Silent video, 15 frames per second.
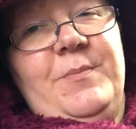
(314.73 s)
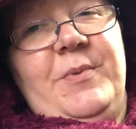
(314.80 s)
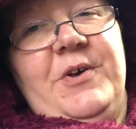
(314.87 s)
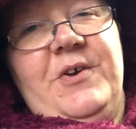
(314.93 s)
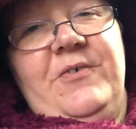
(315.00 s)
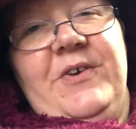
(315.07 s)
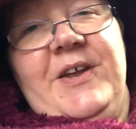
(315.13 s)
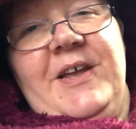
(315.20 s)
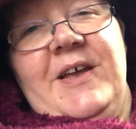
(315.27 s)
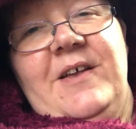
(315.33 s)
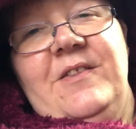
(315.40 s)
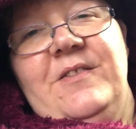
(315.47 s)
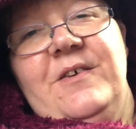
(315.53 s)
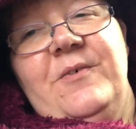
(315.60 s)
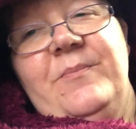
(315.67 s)
purring
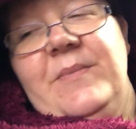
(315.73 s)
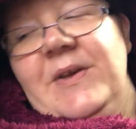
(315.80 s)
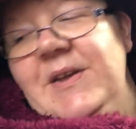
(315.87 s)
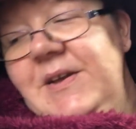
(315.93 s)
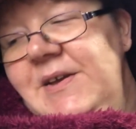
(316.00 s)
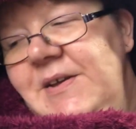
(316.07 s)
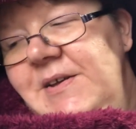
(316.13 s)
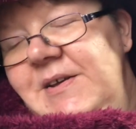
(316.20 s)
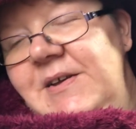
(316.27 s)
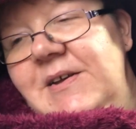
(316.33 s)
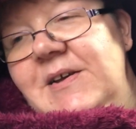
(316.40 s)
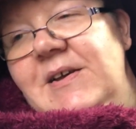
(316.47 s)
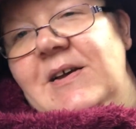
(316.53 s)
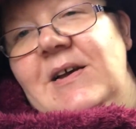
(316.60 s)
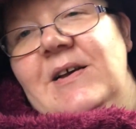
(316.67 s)
cat on me
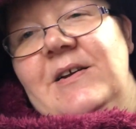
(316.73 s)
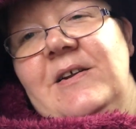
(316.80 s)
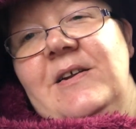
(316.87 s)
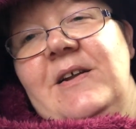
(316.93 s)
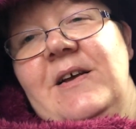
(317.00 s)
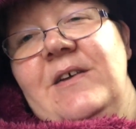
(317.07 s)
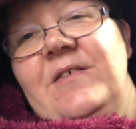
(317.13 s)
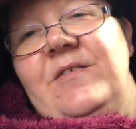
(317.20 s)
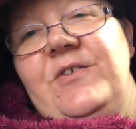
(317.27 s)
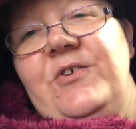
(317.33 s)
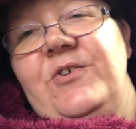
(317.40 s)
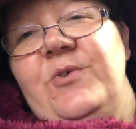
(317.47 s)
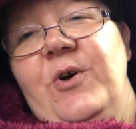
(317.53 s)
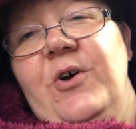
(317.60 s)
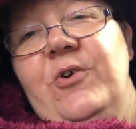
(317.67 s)
and a nice
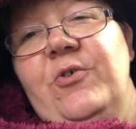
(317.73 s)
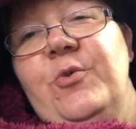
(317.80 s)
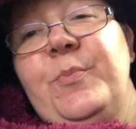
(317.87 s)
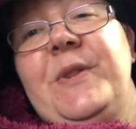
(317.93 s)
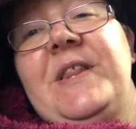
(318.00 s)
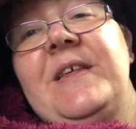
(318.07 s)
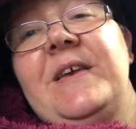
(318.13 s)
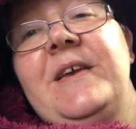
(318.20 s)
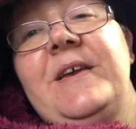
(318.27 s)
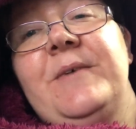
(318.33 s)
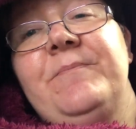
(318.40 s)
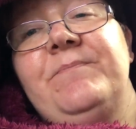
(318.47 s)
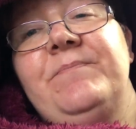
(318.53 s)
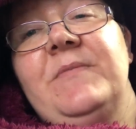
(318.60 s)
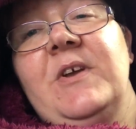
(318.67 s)
new hot cup of tea.
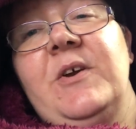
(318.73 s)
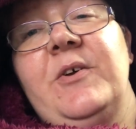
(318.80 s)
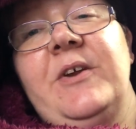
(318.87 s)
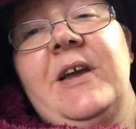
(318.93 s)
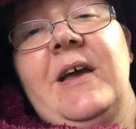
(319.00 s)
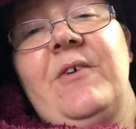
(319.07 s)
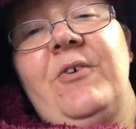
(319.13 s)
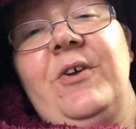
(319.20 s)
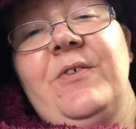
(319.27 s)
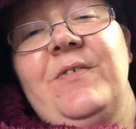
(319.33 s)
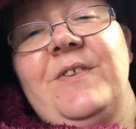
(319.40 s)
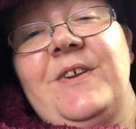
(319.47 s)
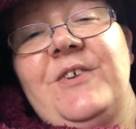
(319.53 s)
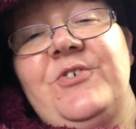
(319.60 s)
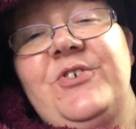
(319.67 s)
I'm going to carry on
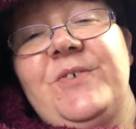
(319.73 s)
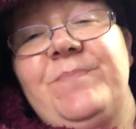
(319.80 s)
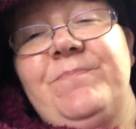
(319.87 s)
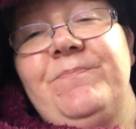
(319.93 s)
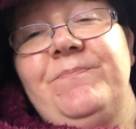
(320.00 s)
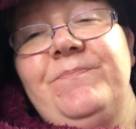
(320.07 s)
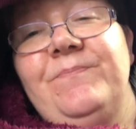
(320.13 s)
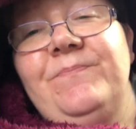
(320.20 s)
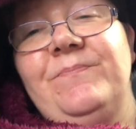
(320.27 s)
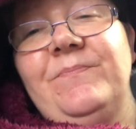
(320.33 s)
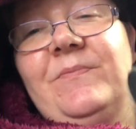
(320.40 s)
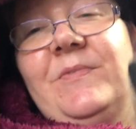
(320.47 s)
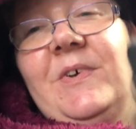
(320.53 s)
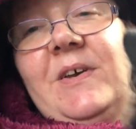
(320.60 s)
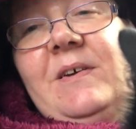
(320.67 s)
stitching
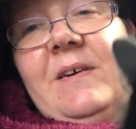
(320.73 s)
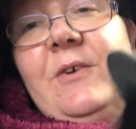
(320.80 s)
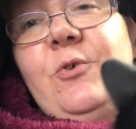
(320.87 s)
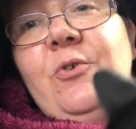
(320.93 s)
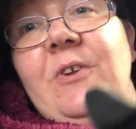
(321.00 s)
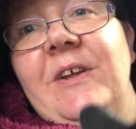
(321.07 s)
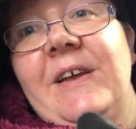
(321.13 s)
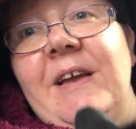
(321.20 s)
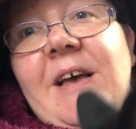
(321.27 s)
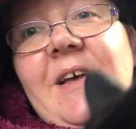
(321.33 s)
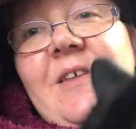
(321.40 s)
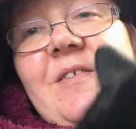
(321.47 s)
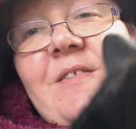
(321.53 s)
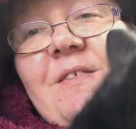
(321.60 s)
and cuddling cats.